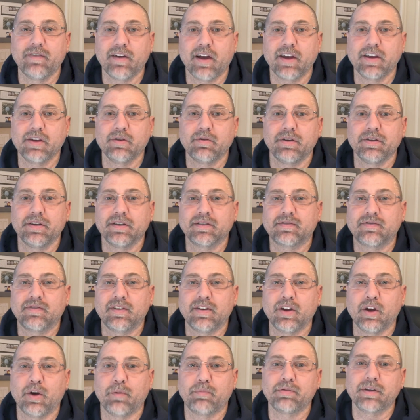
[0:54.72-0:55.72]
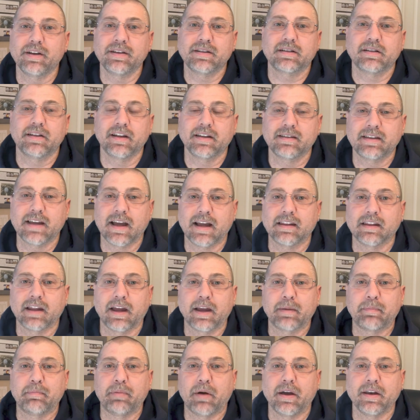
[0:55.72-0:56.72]
value in this video, please click that
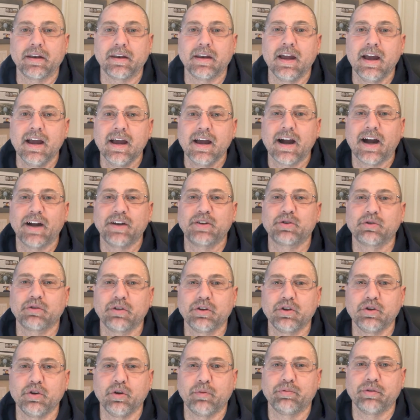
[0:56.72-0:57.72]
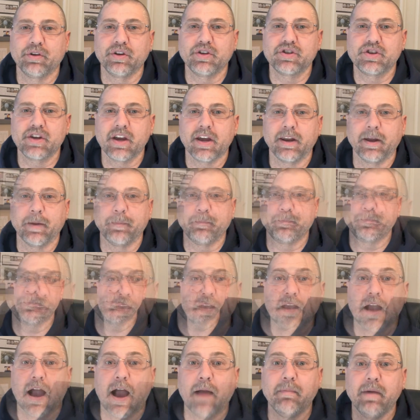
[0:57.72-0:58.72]
like button. I truly do appreciate it.
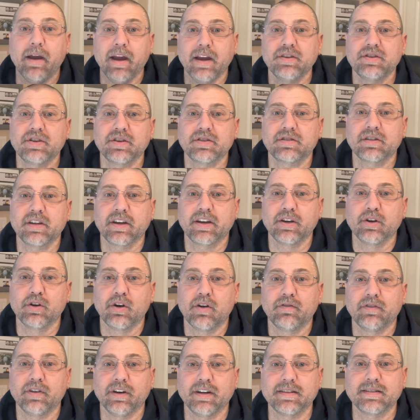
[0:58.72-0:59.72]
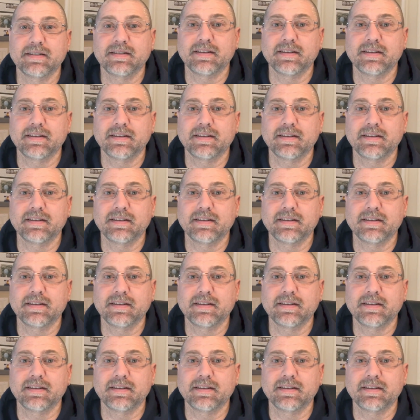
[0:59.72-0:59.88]
I'm anxious to get over and